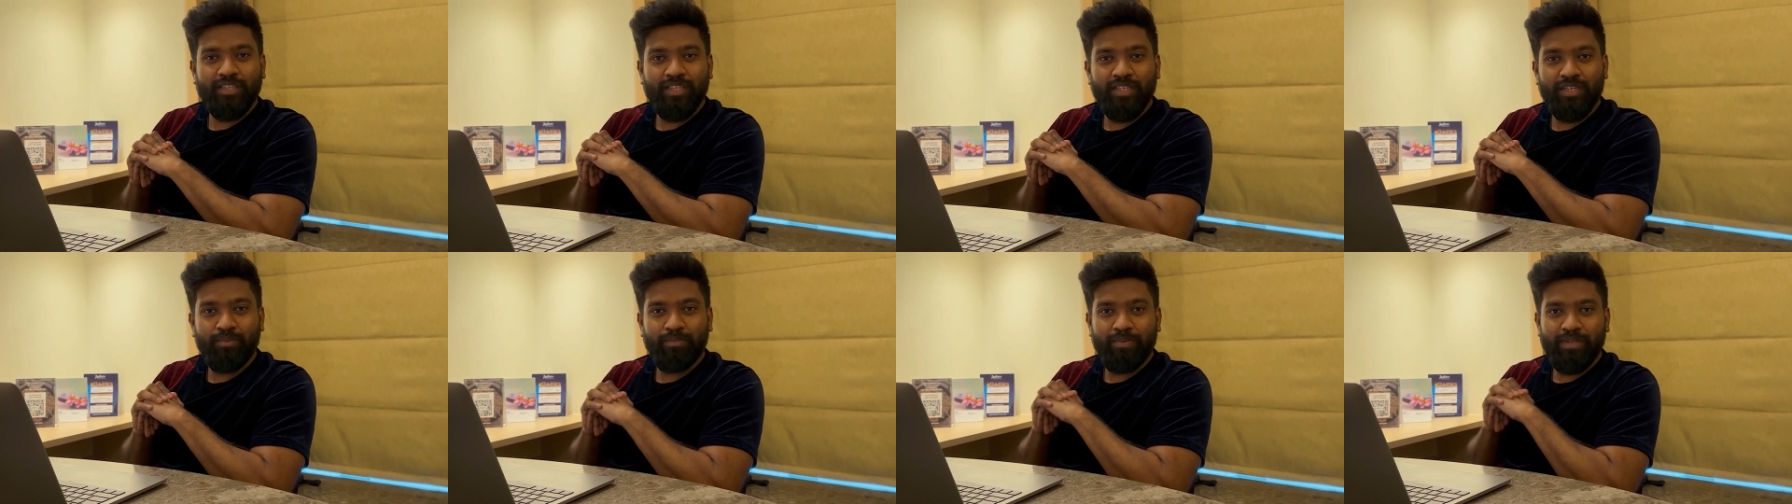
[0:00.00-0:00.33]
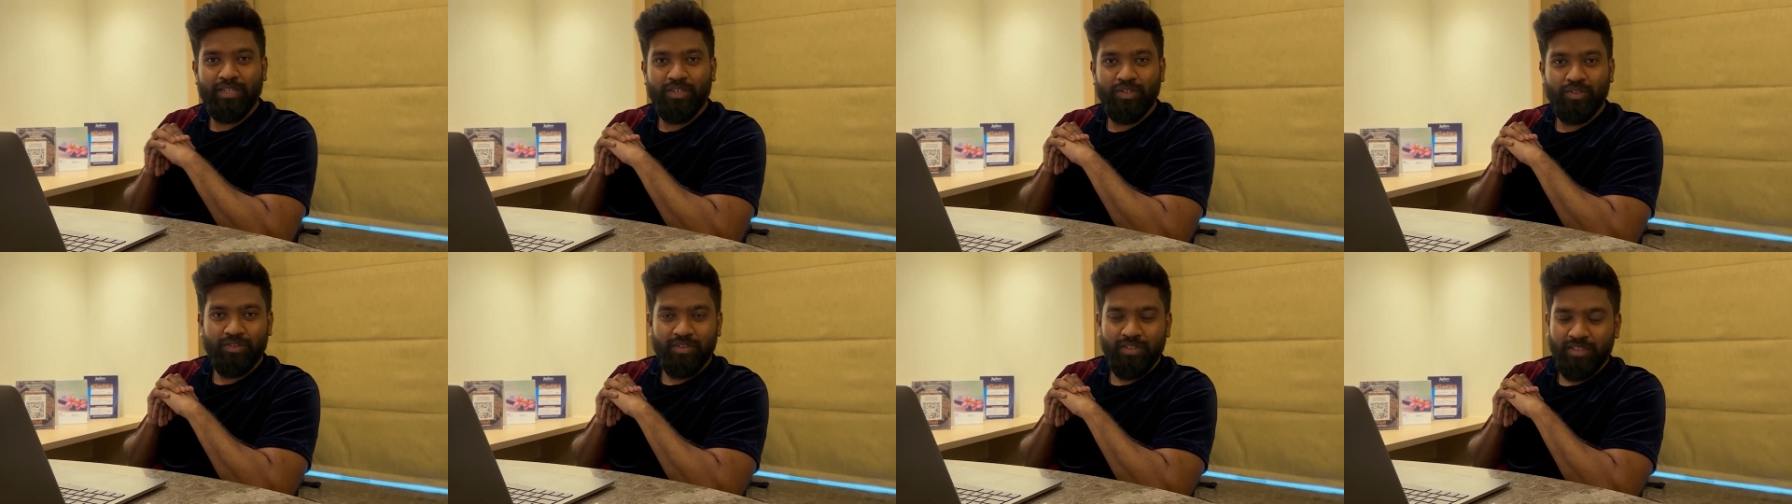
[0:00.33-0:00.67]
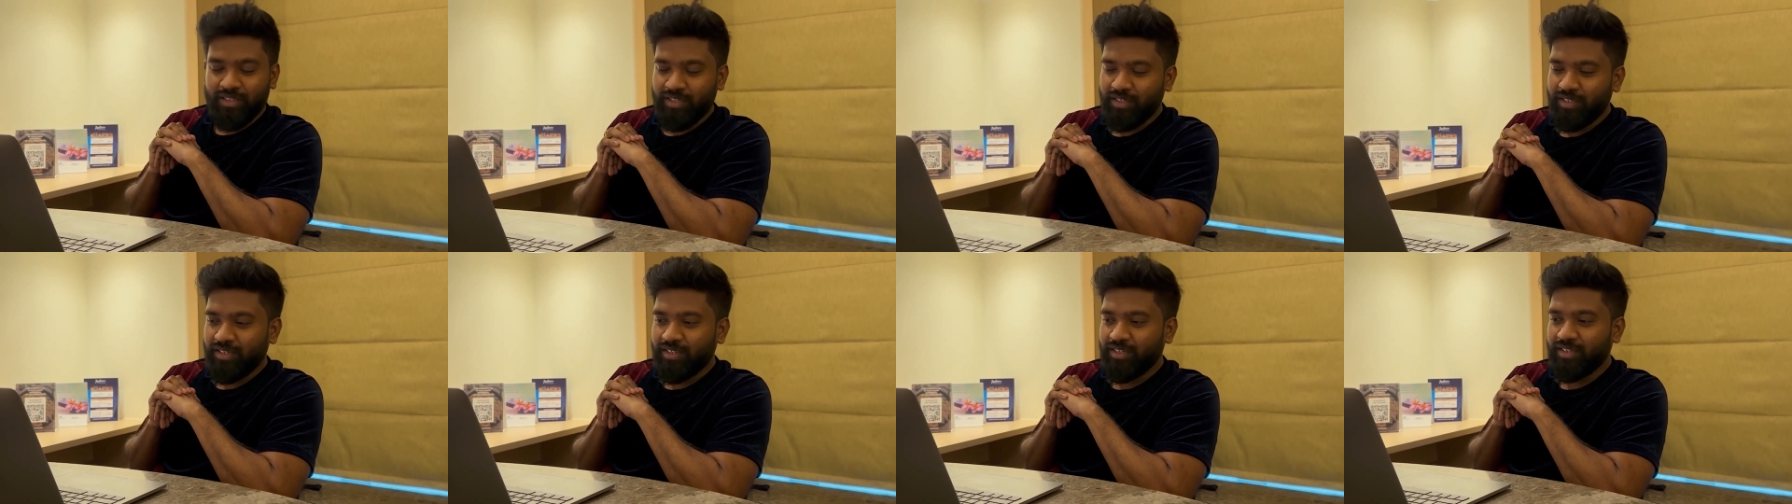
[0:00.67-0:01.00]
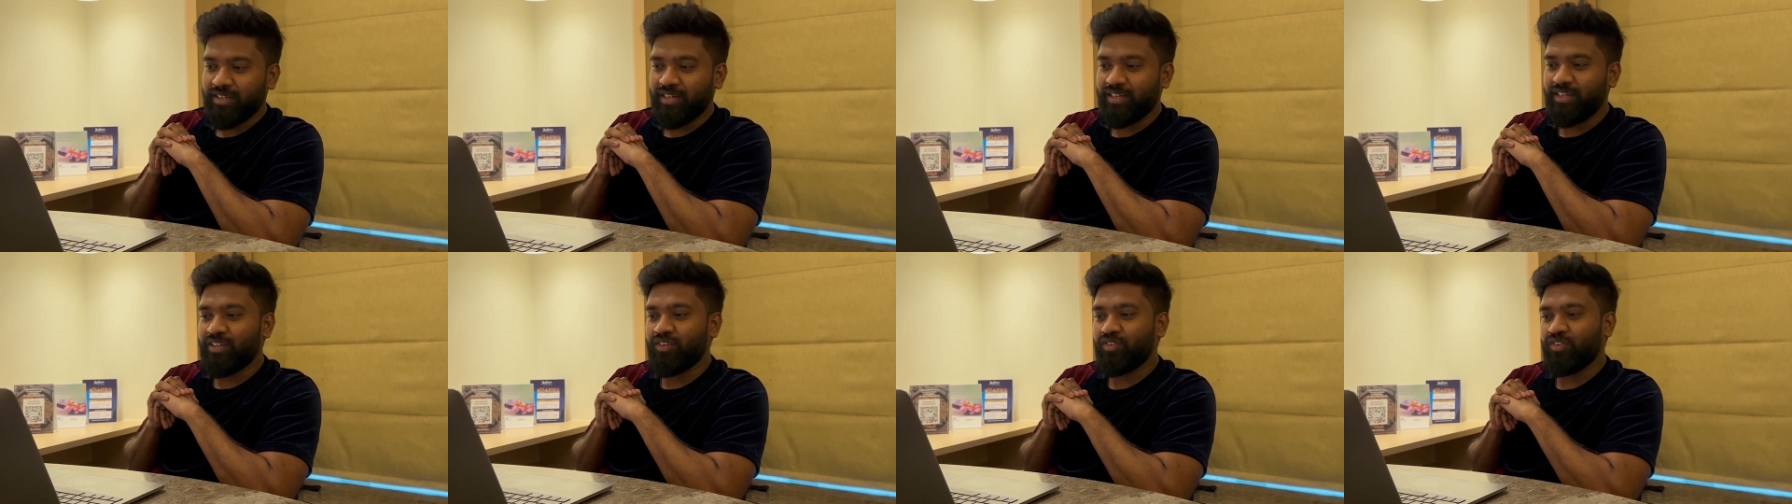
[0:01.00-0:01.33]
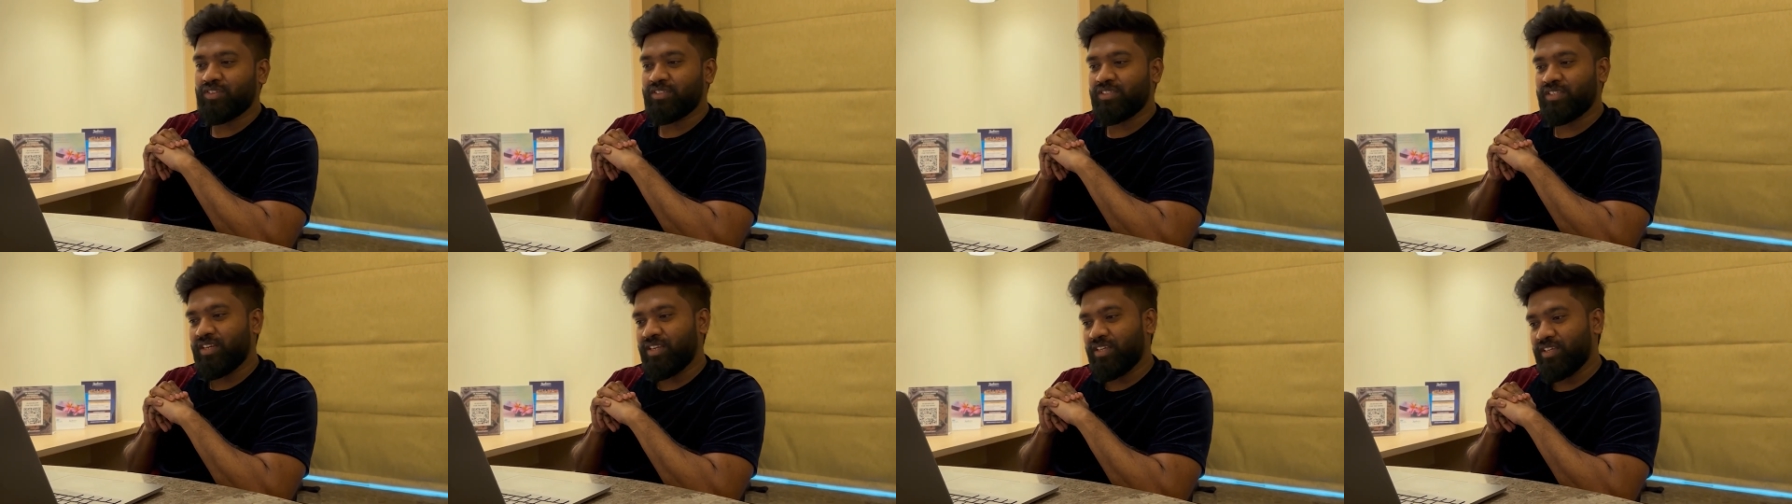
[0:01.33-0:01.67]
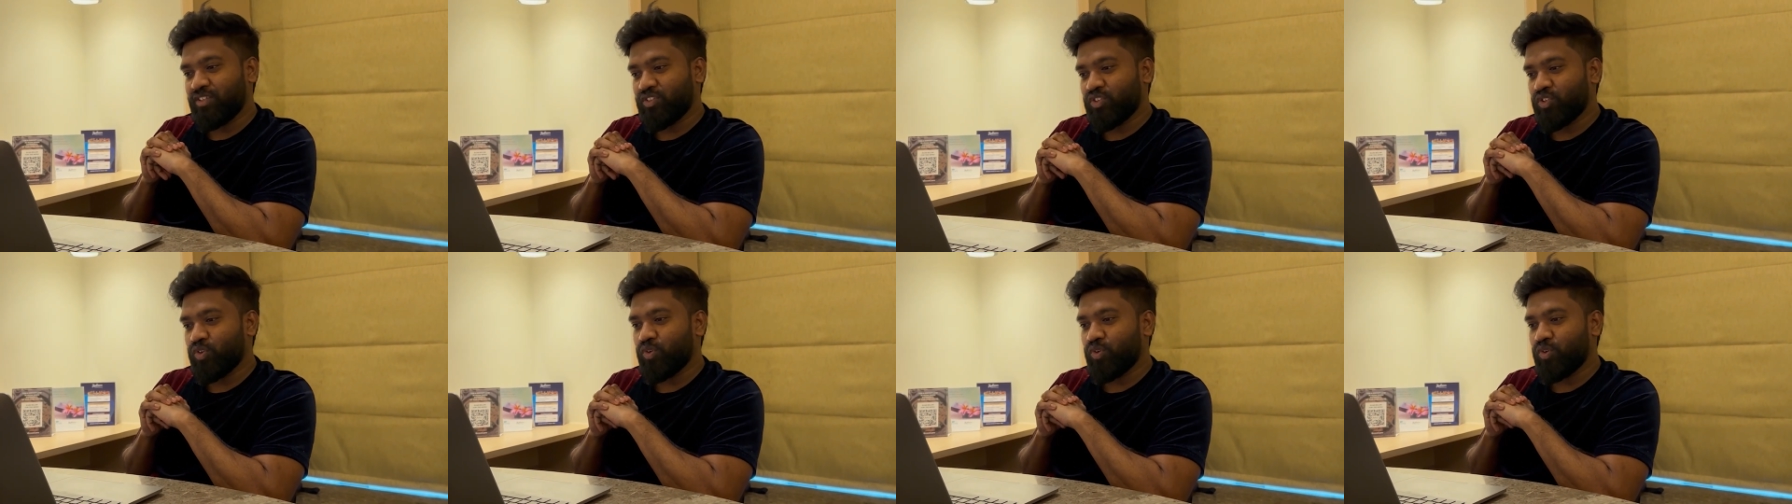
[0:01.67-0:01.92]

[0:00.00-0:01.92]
aithe manakundi continuously.